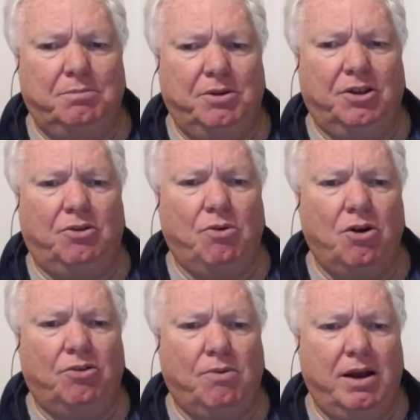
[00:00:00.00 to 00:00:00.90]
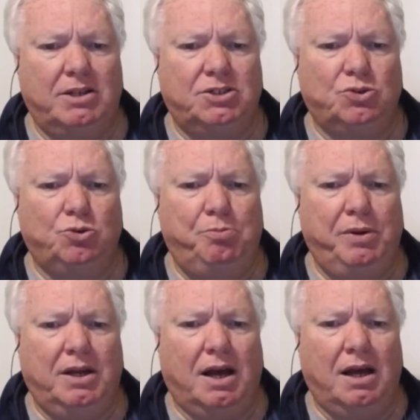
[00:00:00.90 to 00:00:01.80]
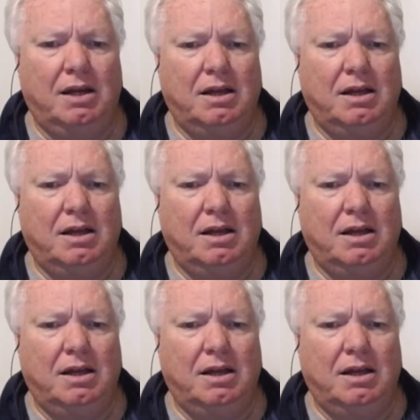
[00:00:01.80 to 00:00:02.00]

but the growth rate is still bigger